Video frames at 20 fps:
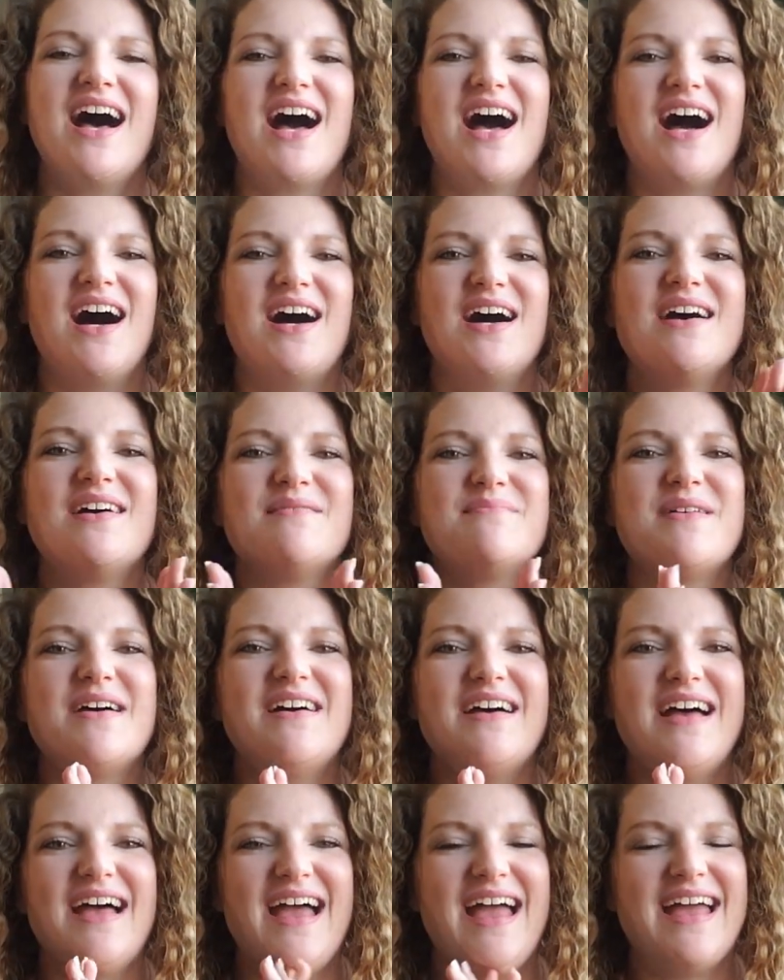
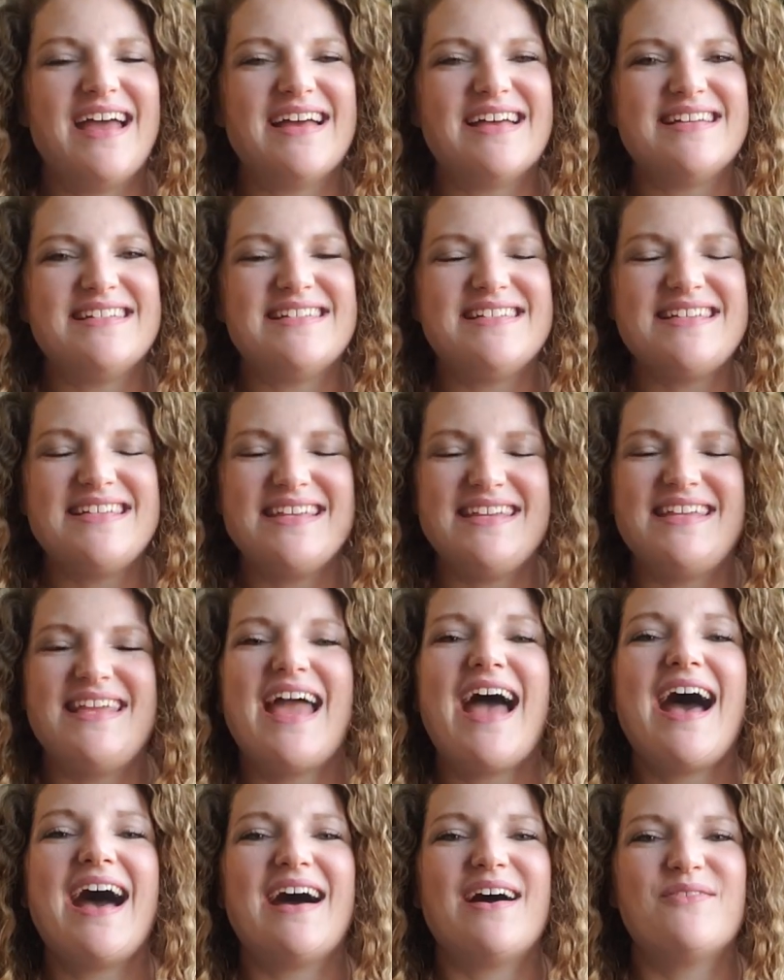and
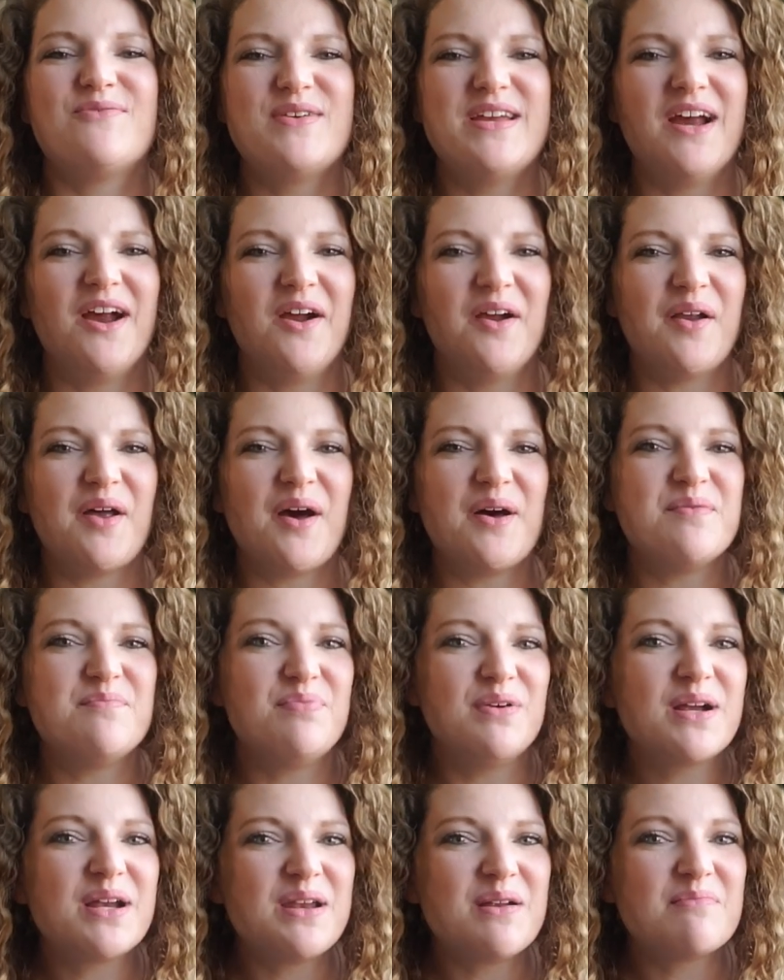yeah, we are on
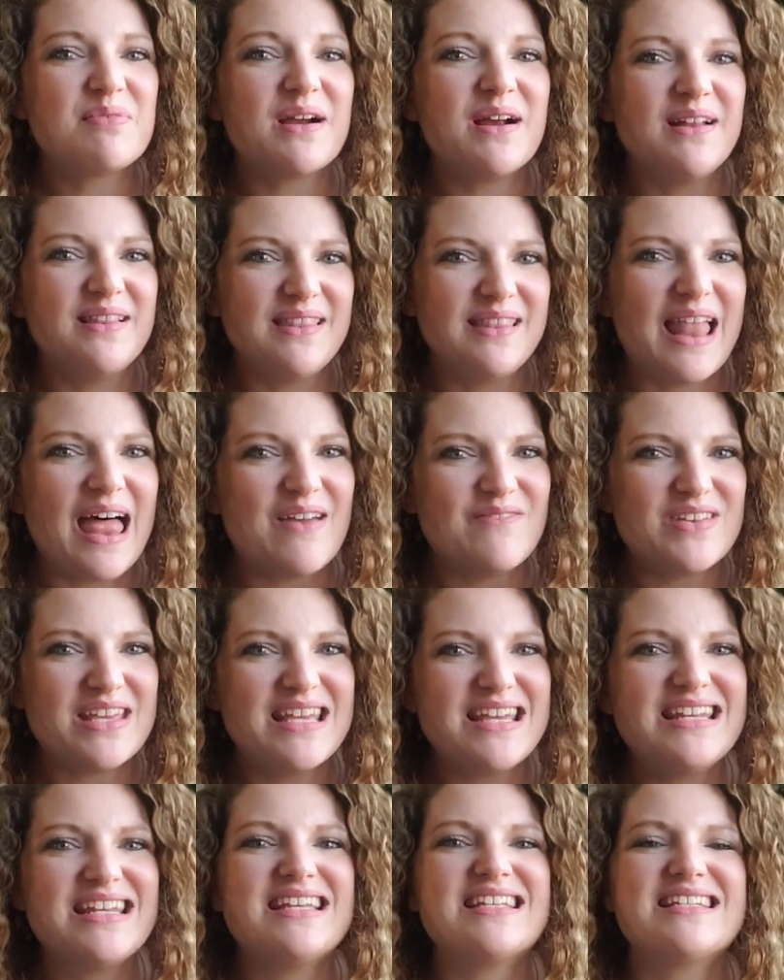book number
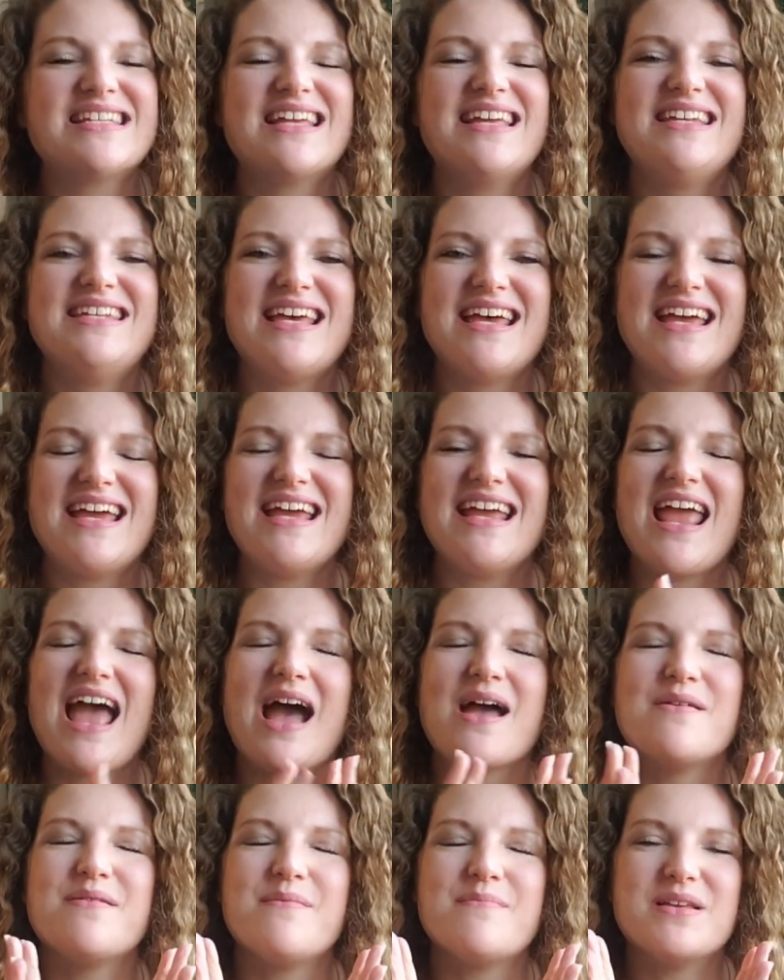11 today. I
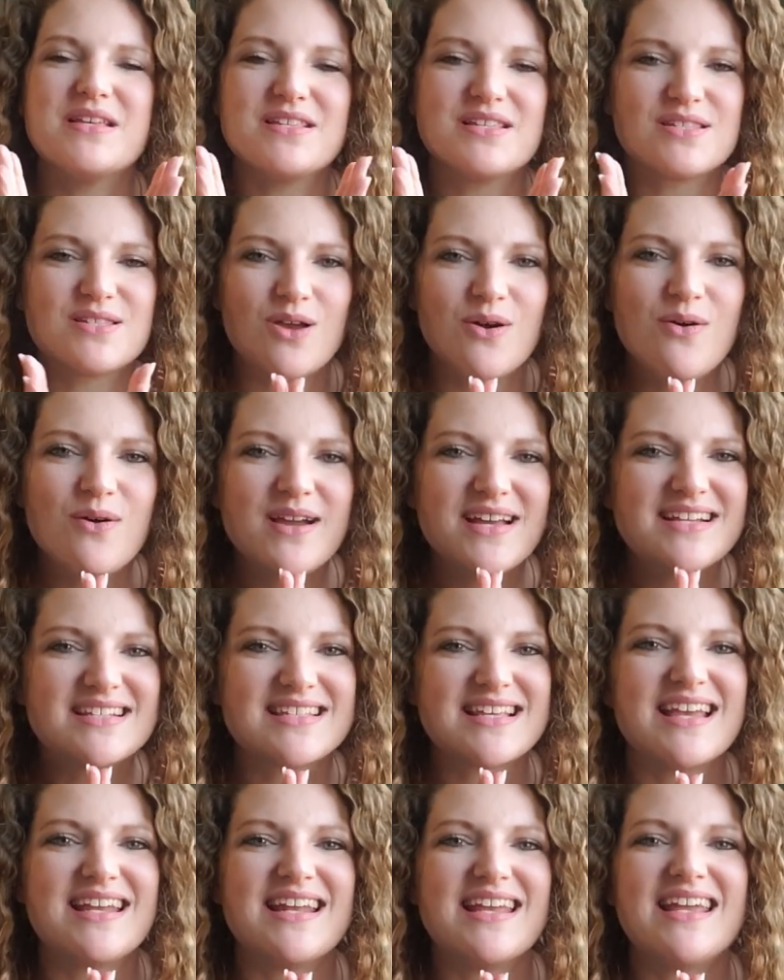am so
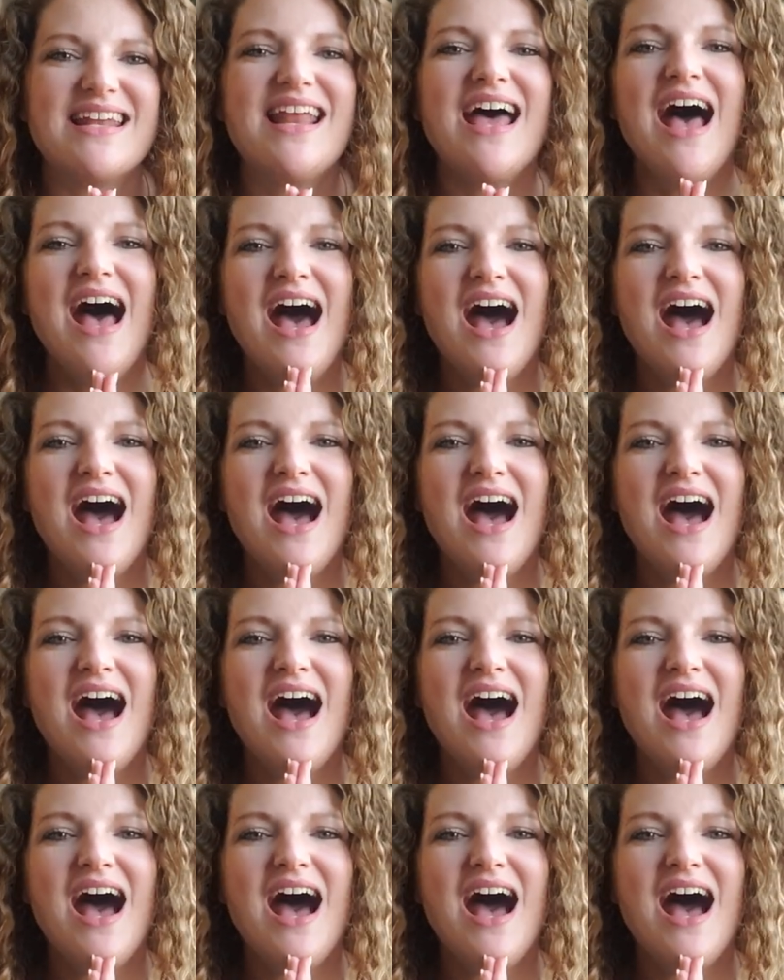excited.